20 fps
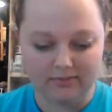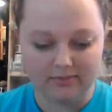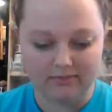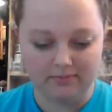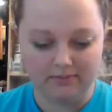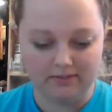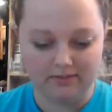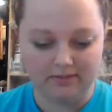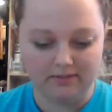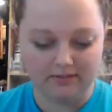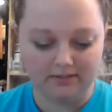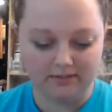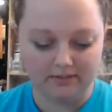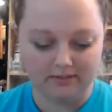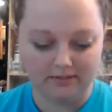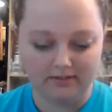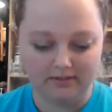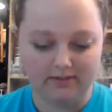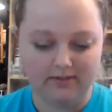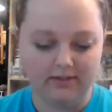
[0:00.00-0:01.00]
Oops.
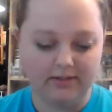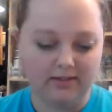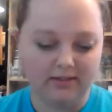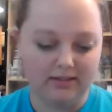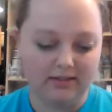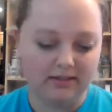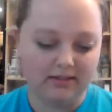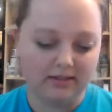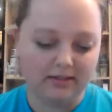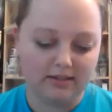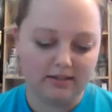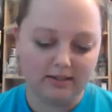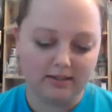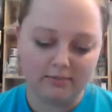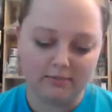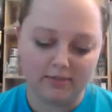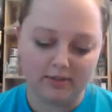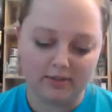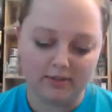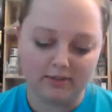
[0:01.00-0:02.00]

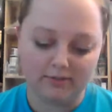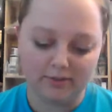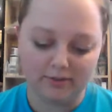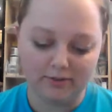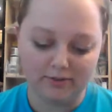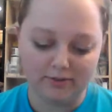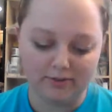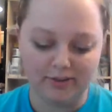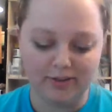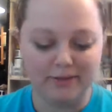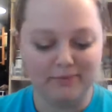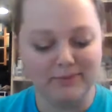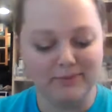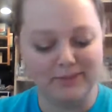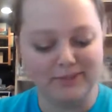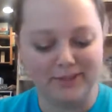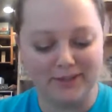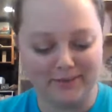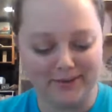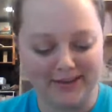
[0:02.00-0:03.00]
My phone volume
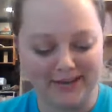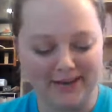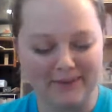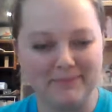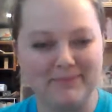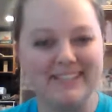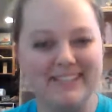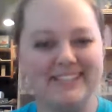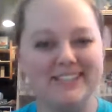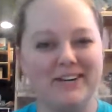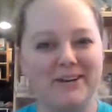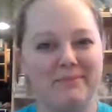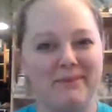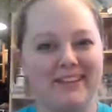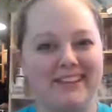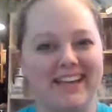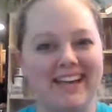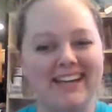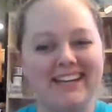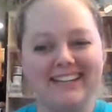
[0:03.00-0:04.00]
is all the way up. Sorry
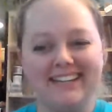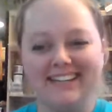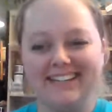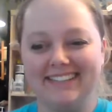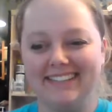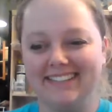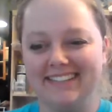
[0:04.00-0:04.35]
about that.